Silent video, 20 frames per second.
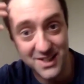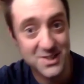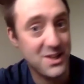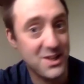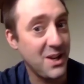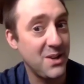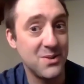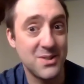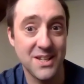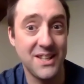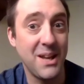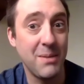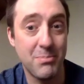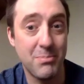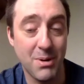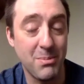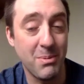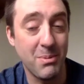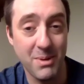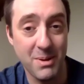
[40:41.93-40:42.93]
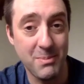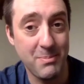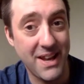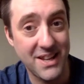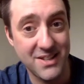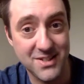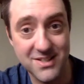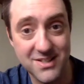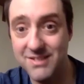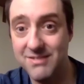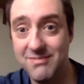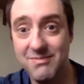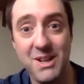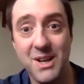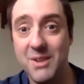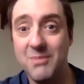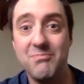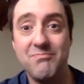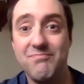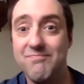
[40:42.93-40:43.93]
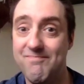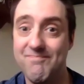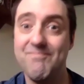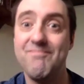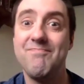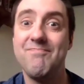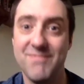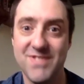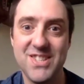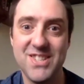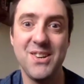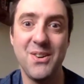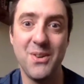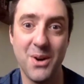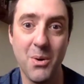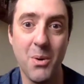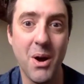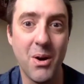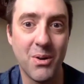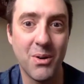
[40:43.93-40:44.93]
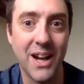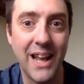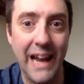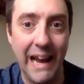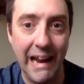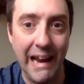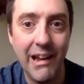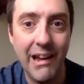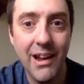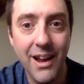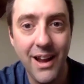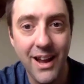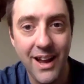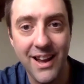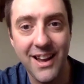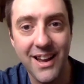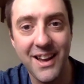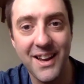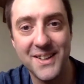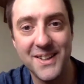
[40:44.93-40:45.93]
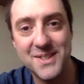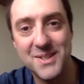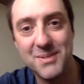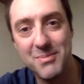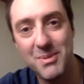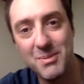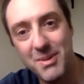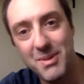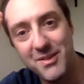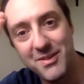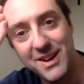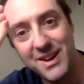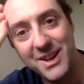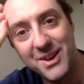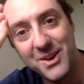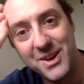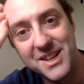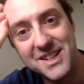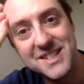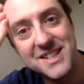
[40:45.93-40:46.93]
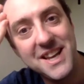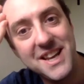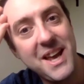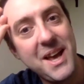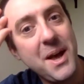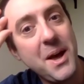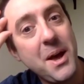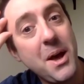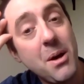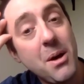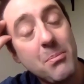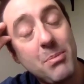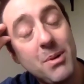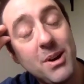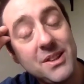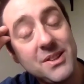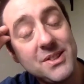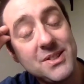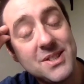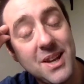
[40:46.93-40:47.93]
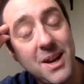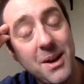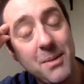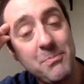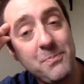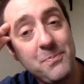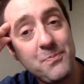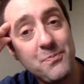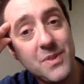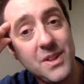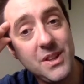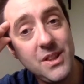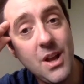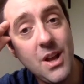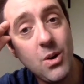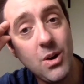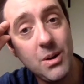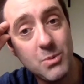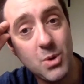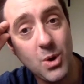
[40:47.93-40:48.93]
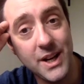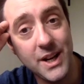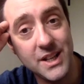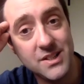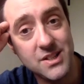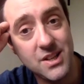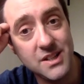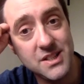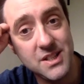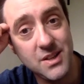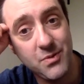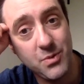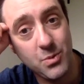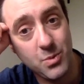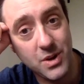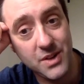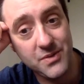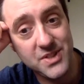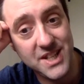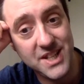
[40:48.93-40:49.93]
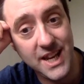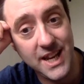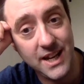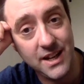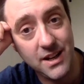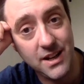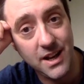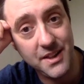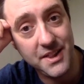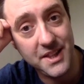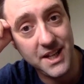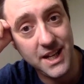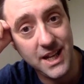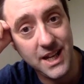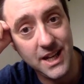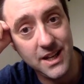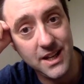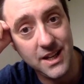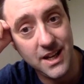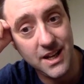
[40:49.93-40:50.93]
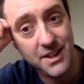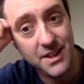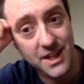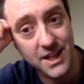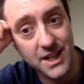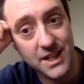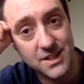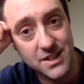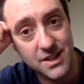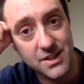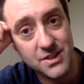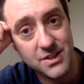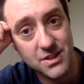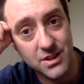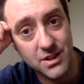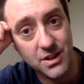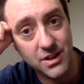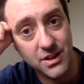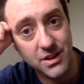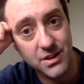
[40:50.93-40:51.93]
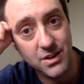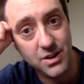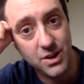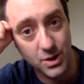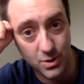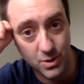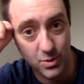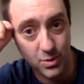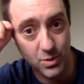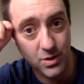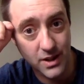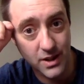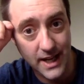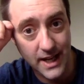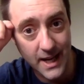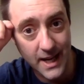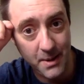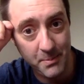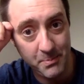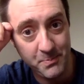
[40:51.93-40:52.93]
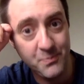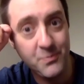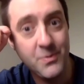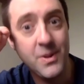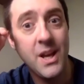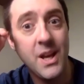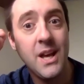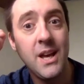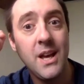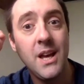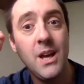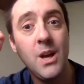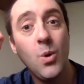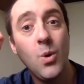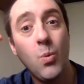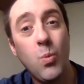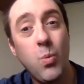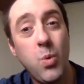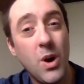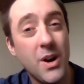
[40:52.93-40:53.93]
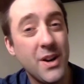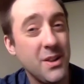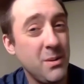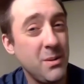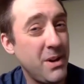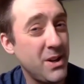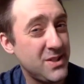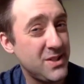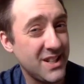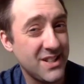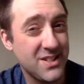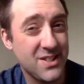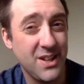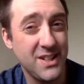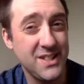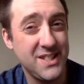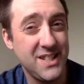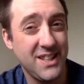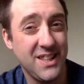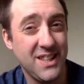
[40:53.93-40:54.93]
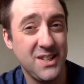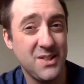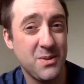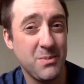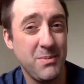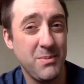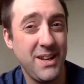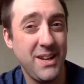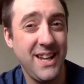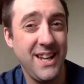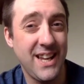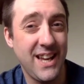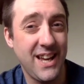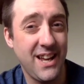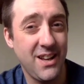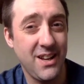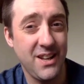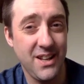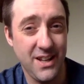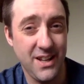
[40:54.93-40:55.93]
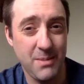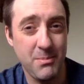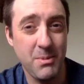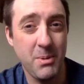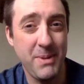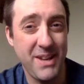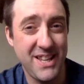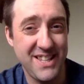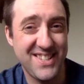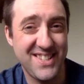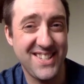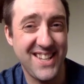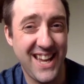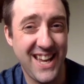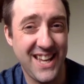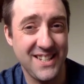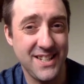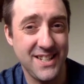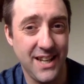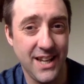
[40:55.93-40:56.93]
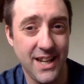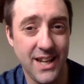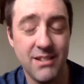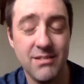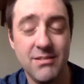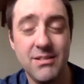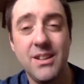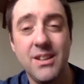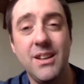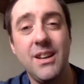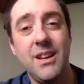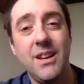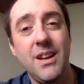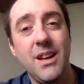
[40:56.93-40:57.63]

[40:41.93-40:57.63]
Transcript: an excuse, and they're probably best, steering well clear, to be perfectly honest. But no, I'm quite excited for what I've seen. I think it does look cool. One of the most exciting things for me, and I'm a bit sad here,